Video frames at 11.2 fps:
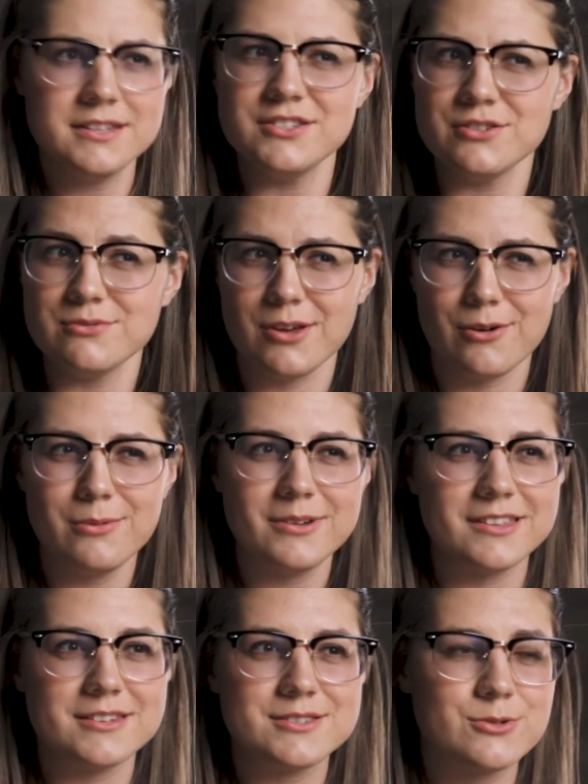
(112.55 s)
Do you know
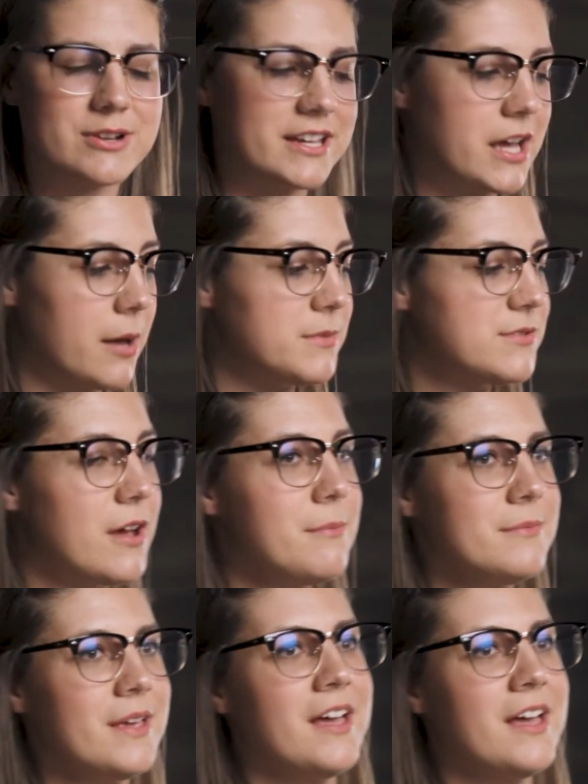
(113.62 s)
where this story comes from?